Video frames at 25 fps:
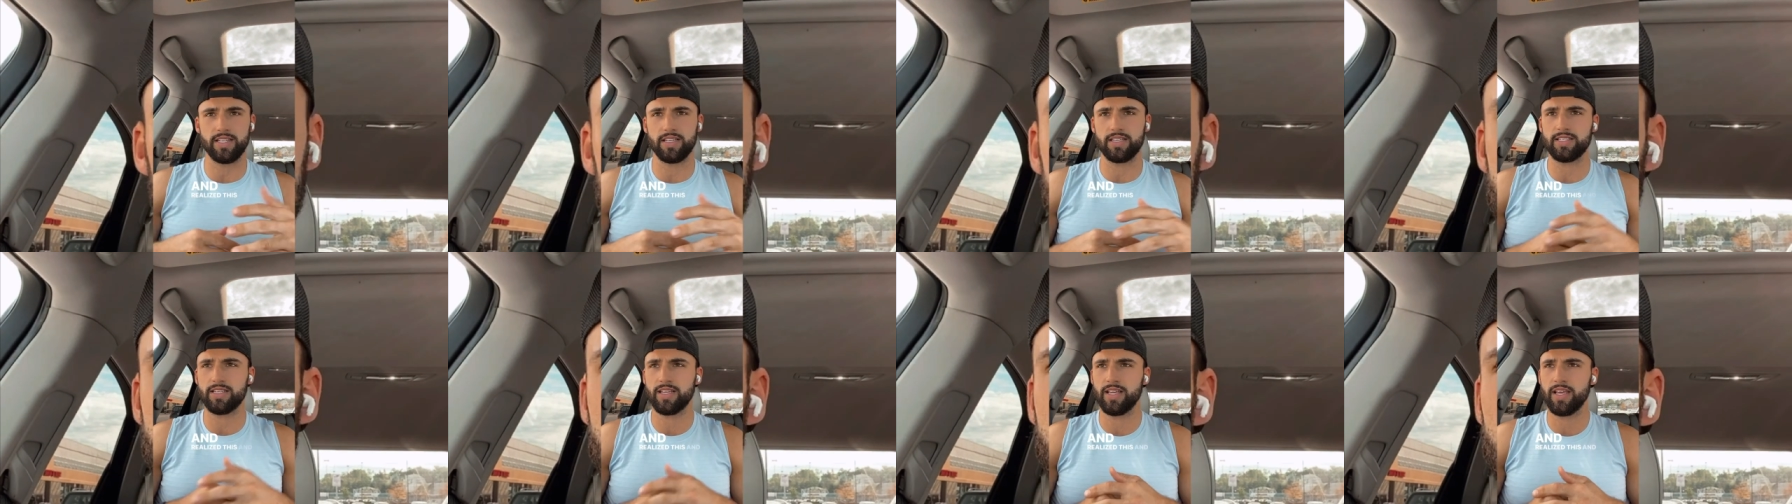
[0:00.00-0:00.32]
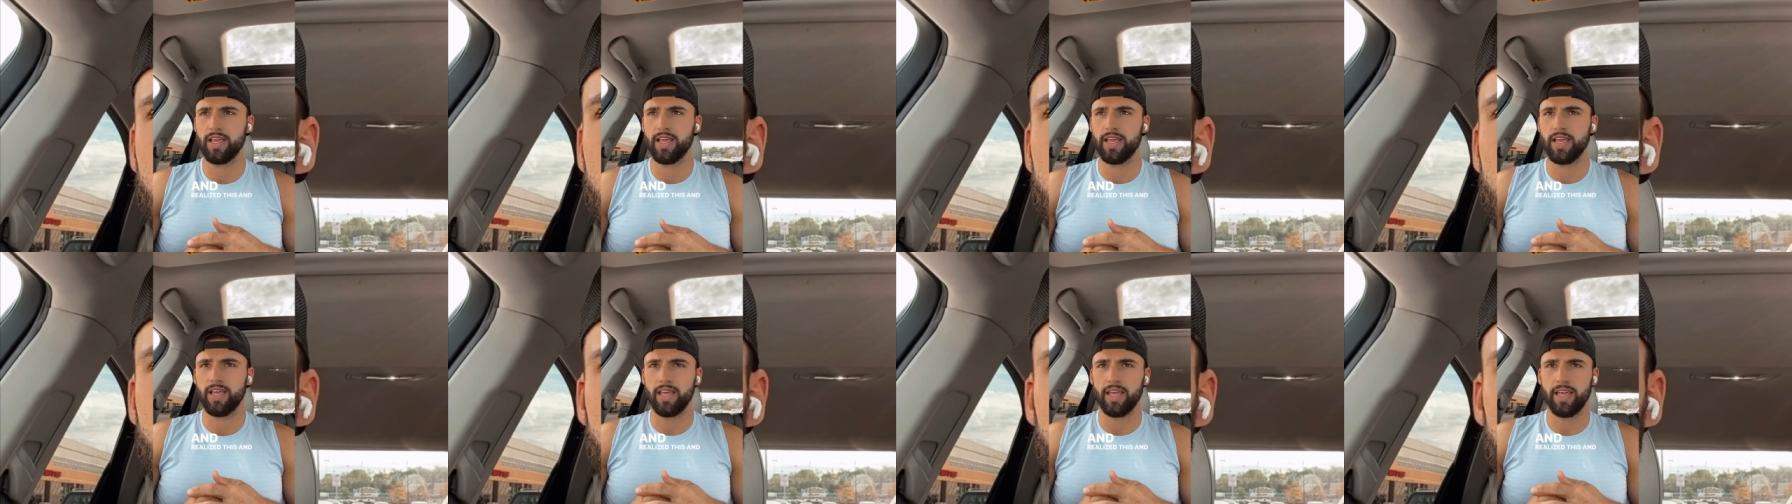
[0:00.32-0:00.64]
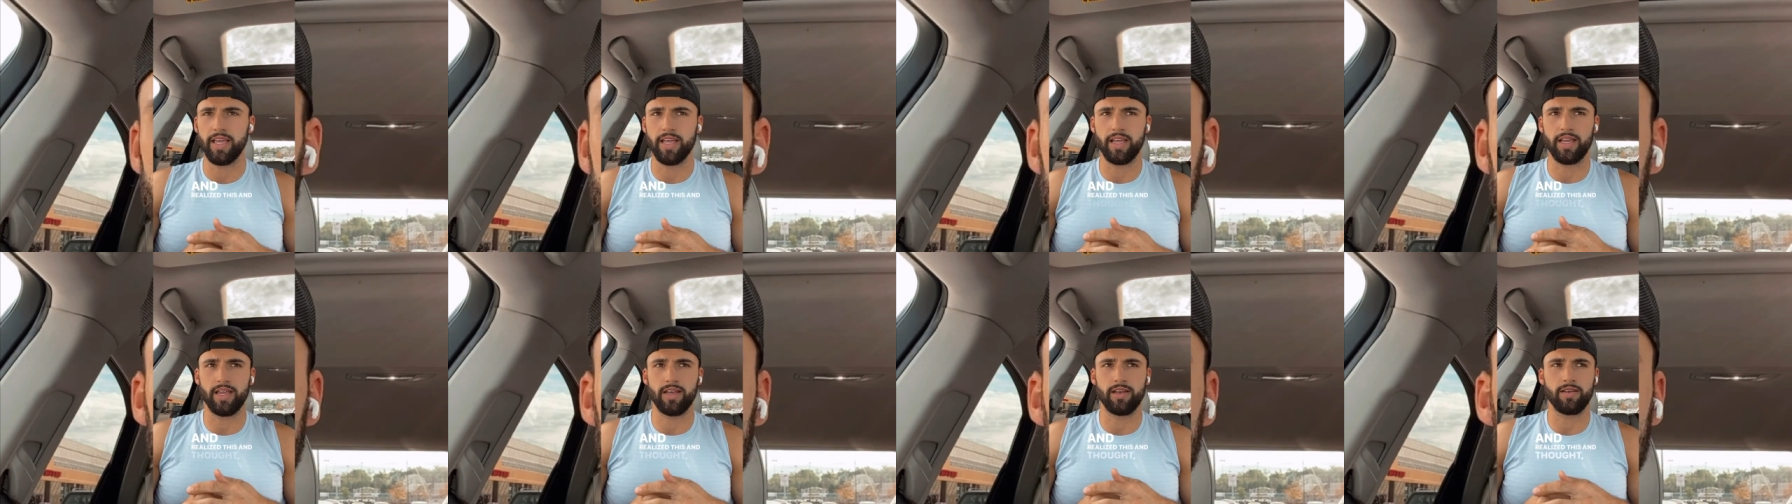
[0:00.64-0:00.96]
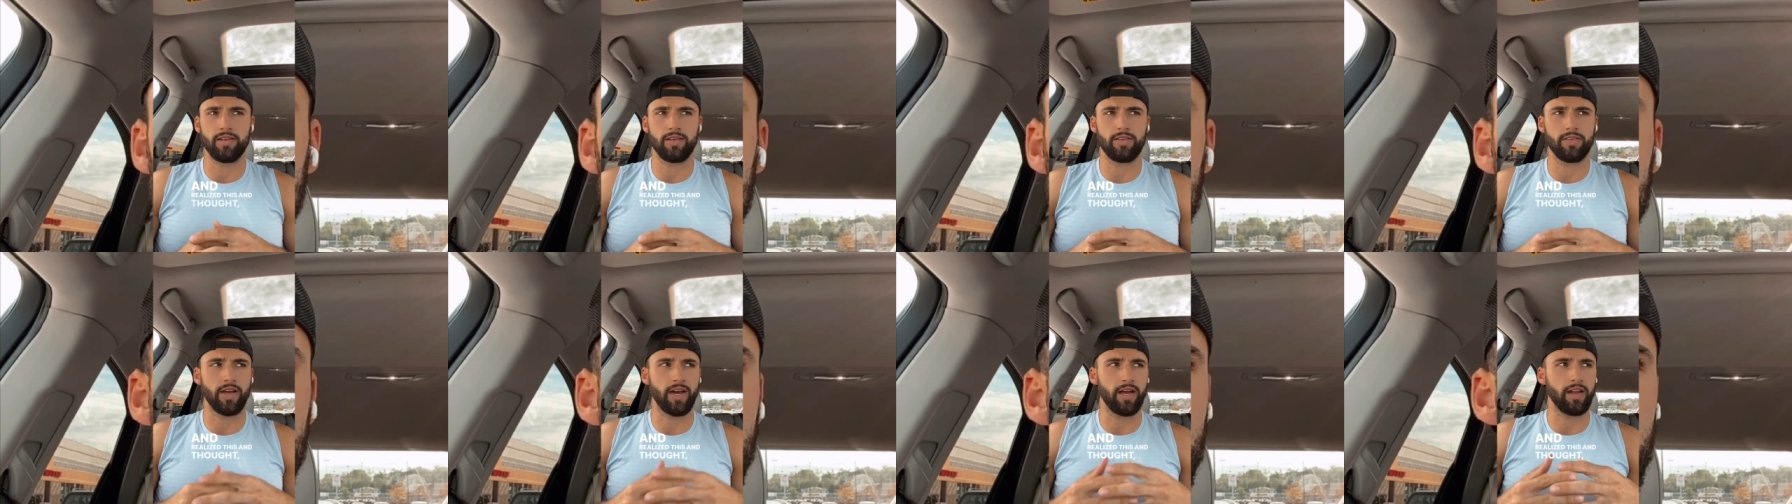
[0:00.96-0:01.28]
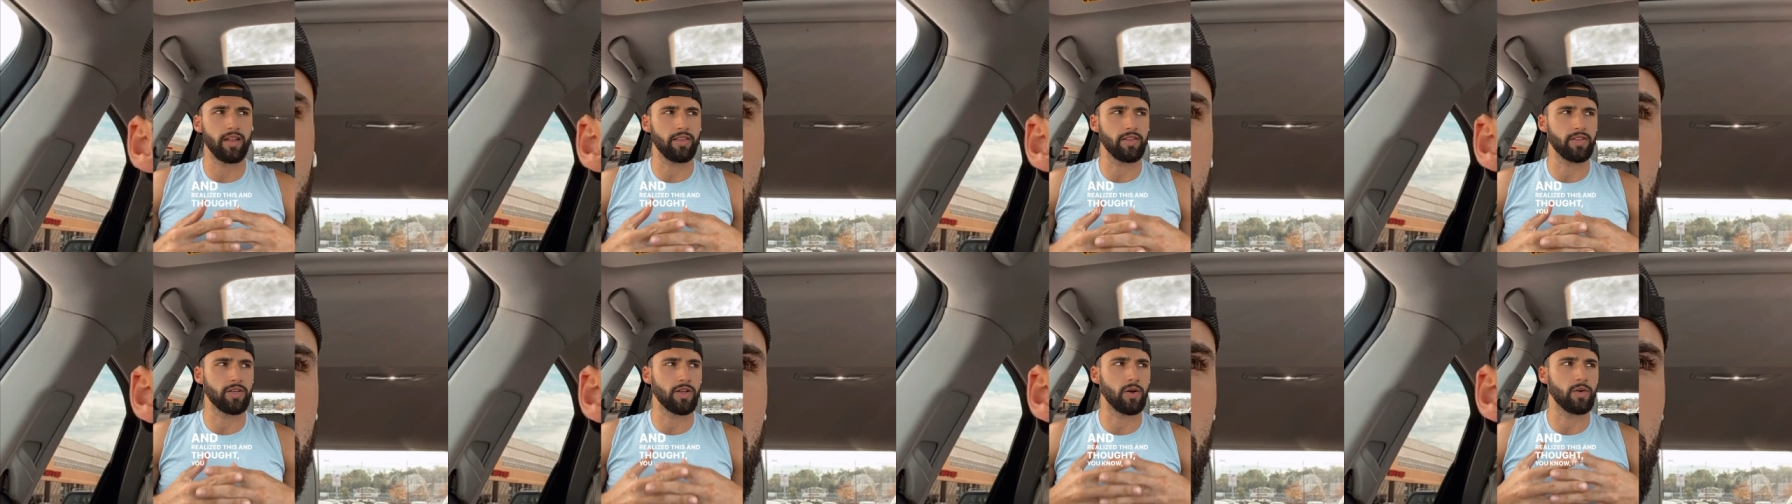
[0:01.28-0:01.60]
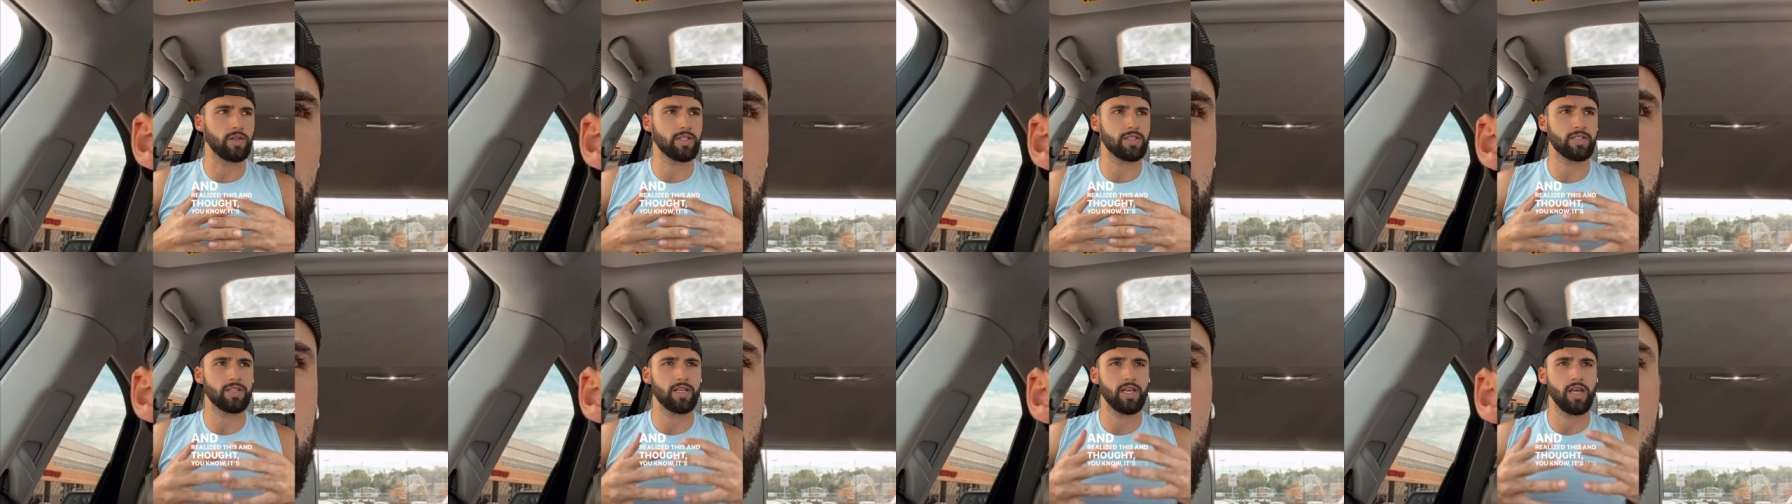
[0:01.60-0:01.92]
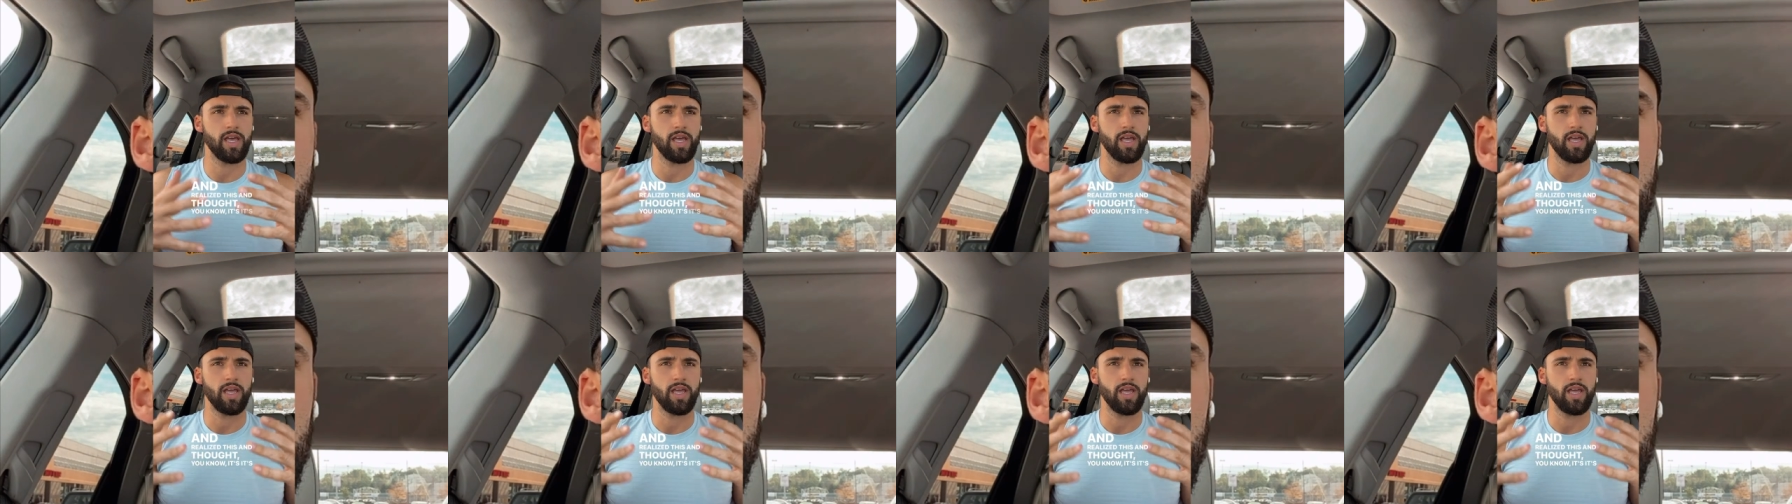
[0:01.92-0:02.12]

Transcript: this and thought, you know, it's